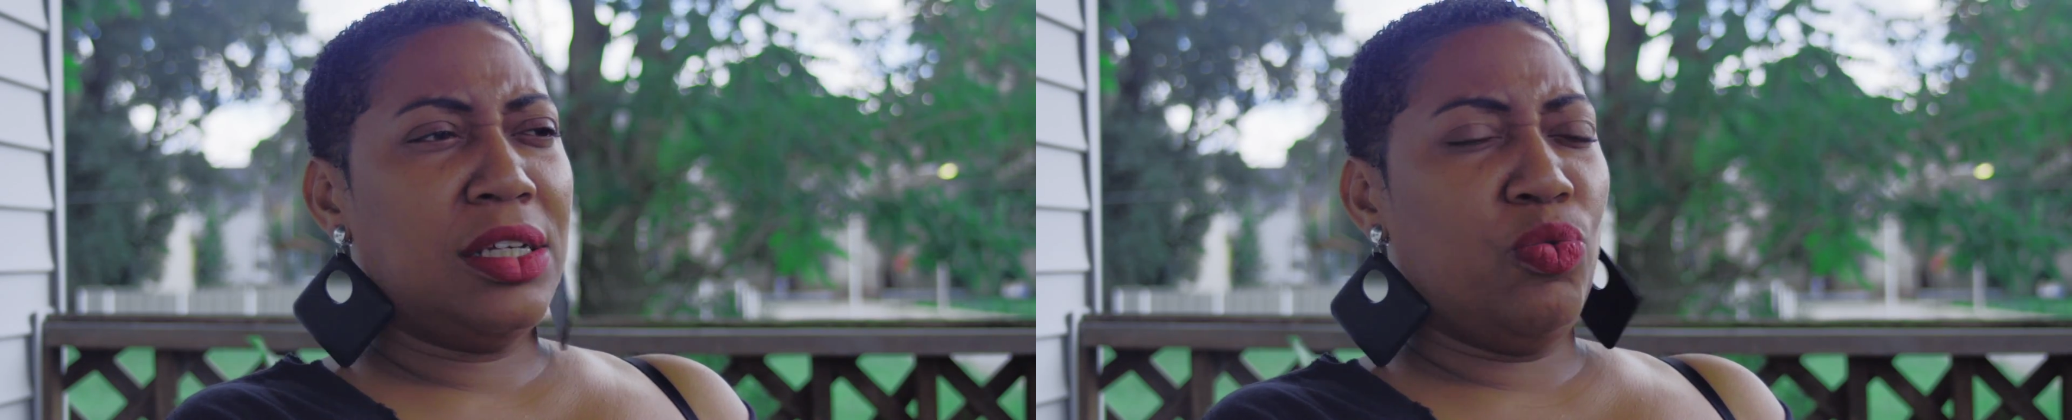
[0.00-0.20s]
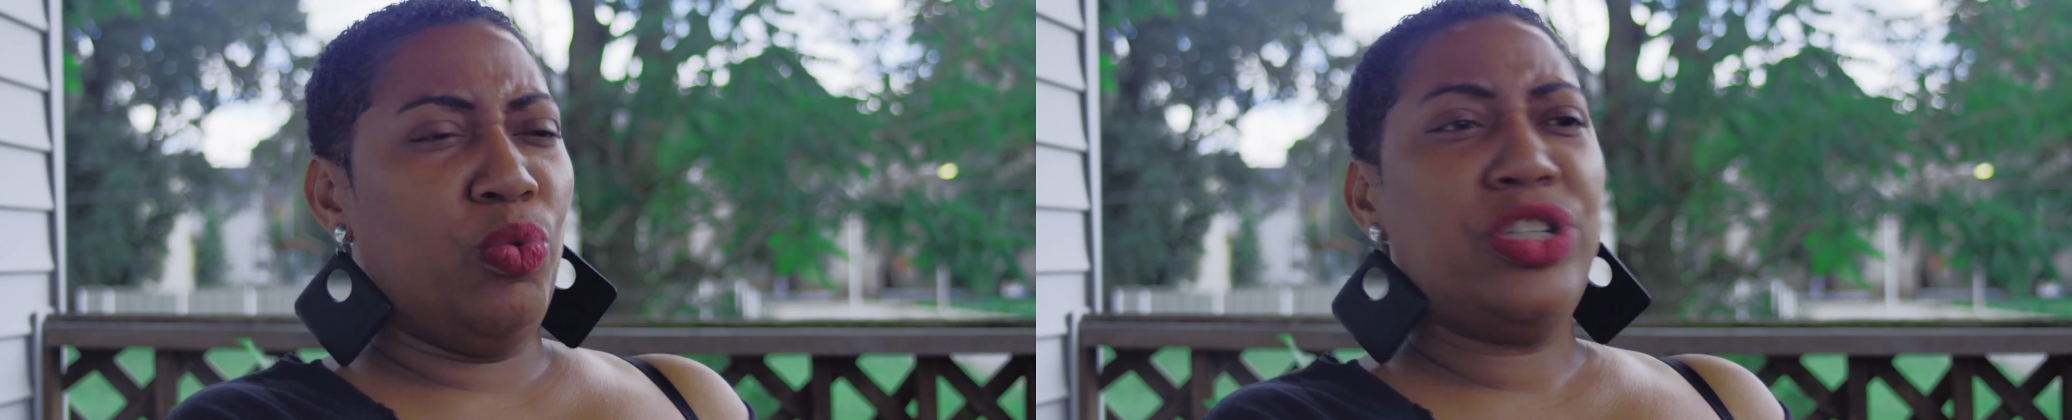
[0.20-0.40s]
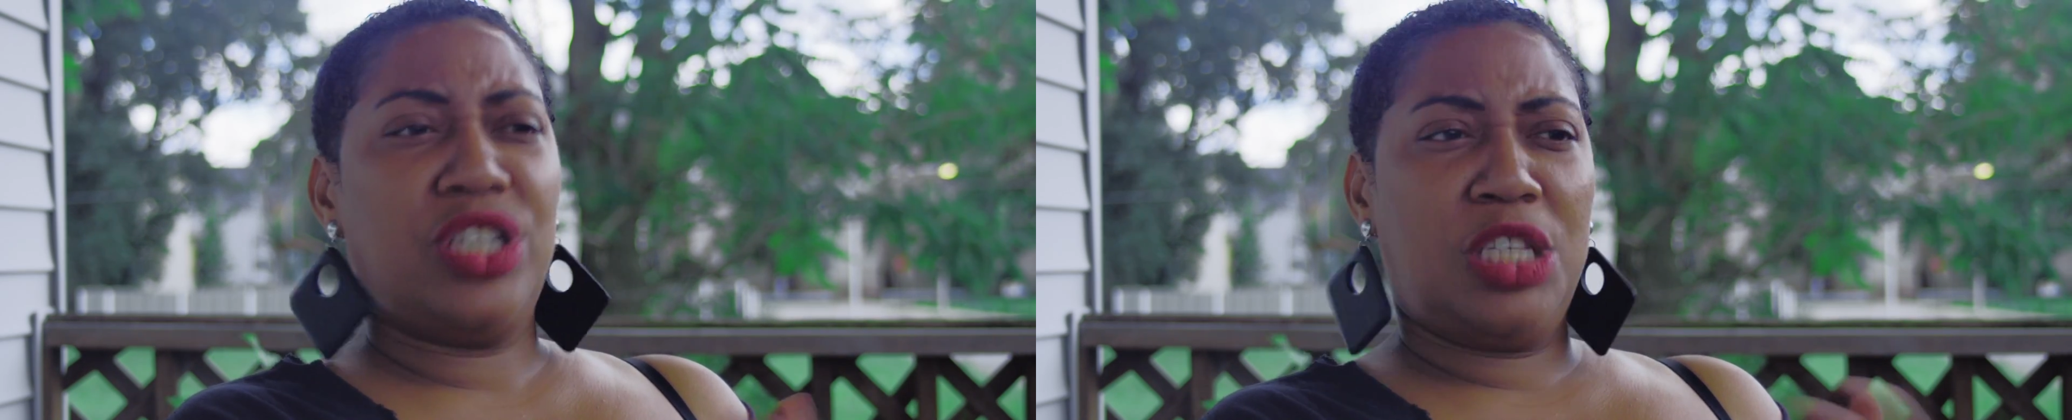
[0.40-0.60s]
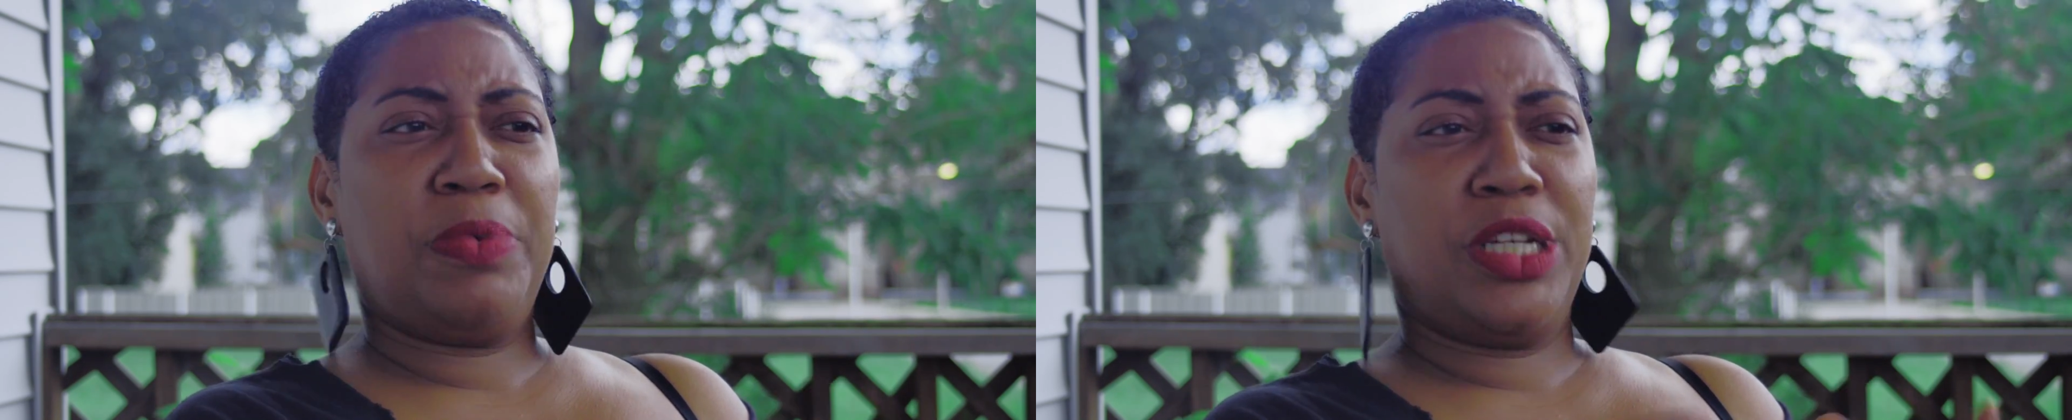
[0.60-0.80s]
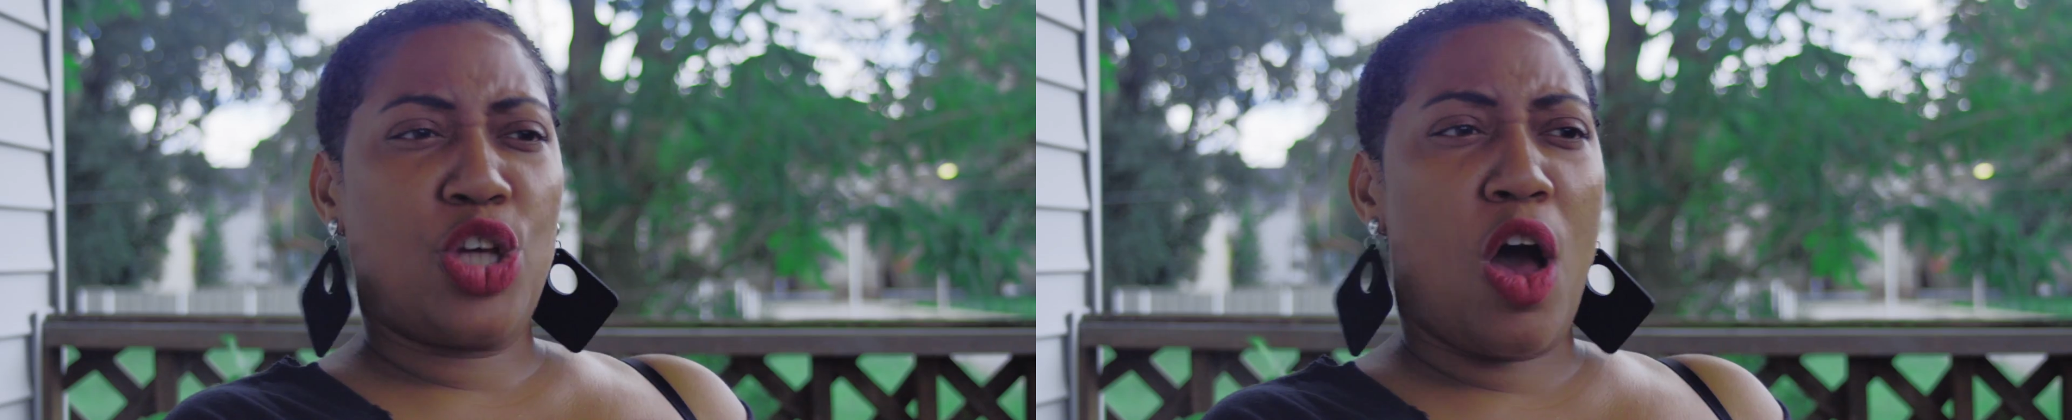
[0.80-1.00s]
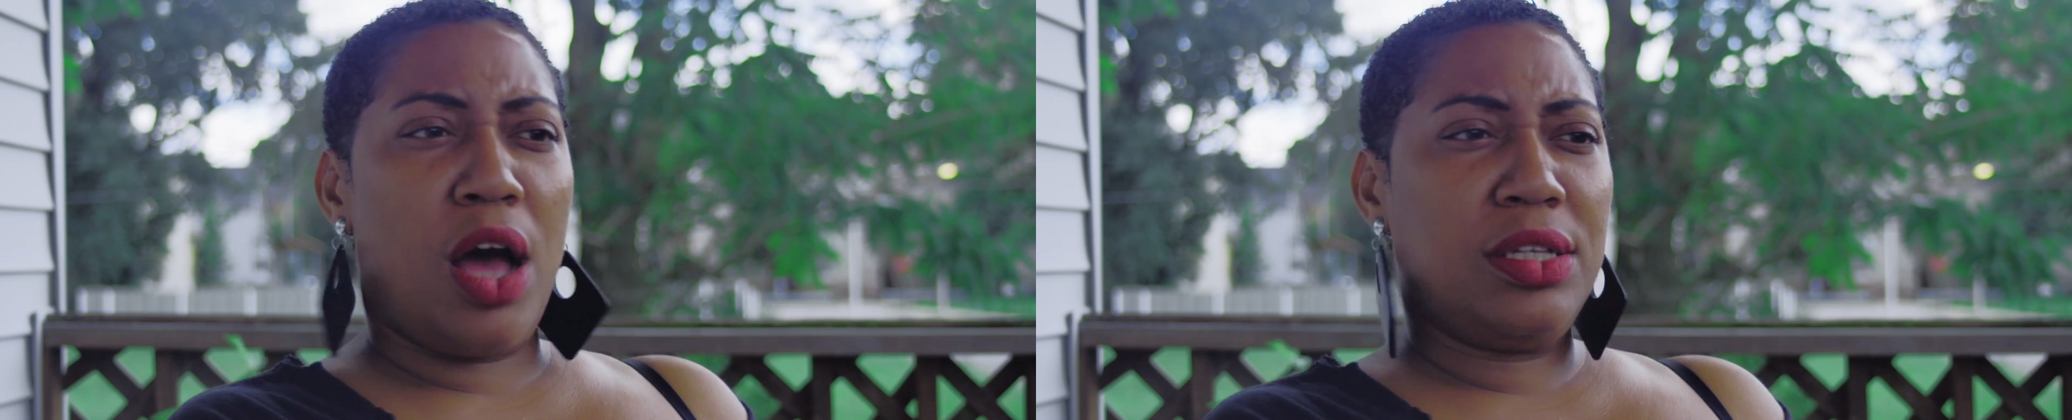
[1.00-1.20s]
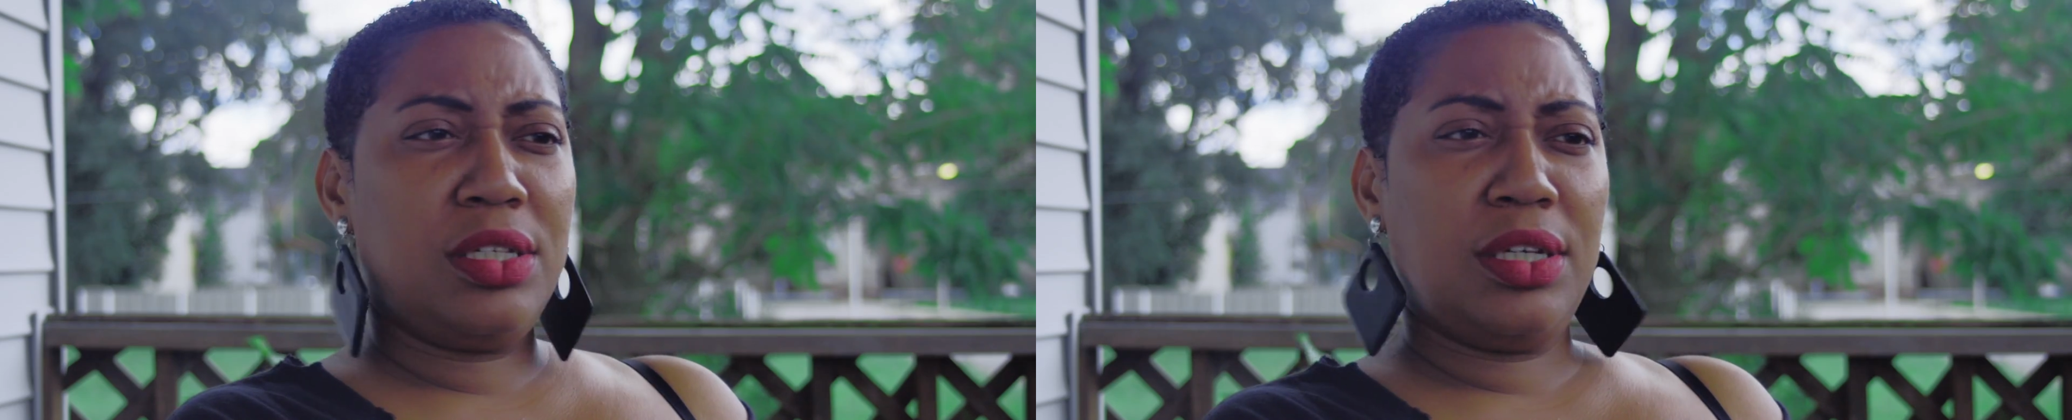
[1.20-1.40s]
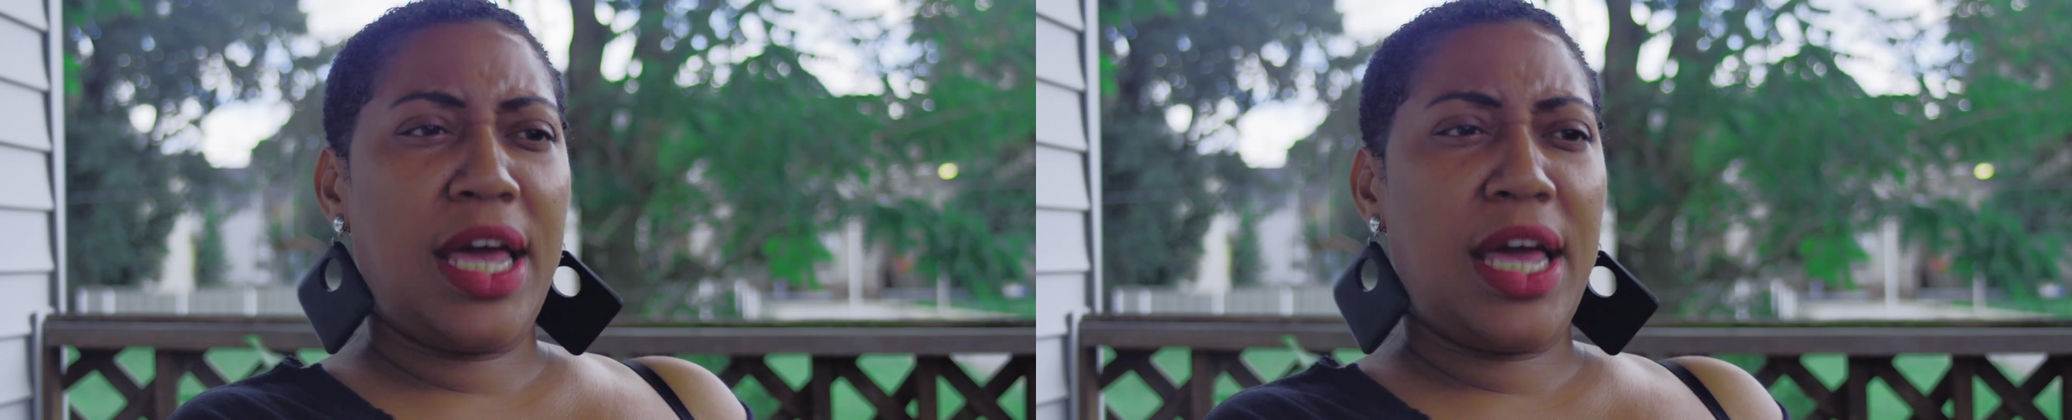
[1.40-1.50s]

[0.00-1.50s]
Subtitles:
we just been taught to